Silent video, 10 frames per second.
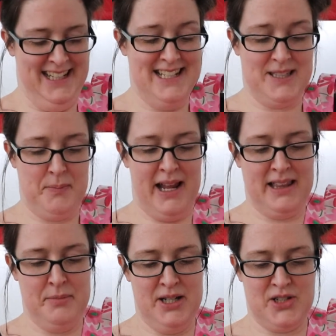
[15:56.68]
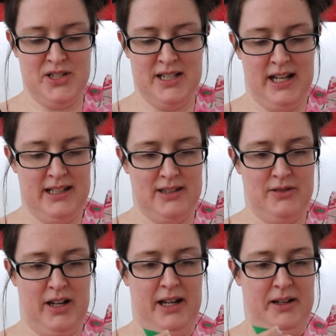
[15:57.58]
Display the merchandise.
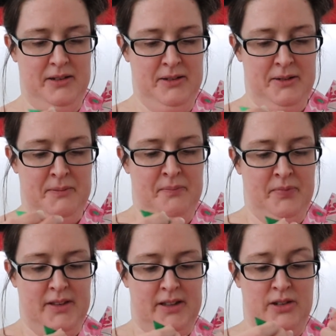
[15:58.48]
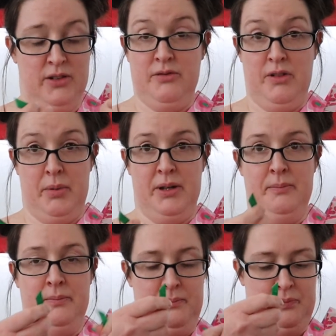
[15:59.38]
Right. Then you've got your
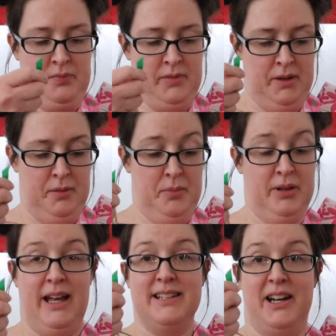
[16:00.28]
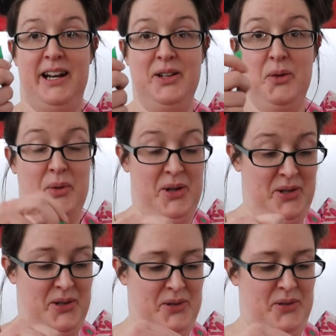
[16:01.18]
ribbon. Pull that tight.
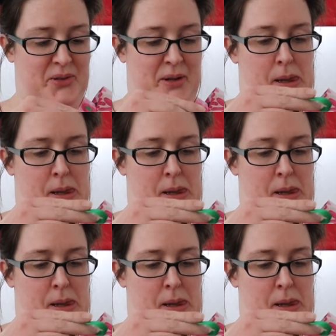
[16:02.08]
Woohoo!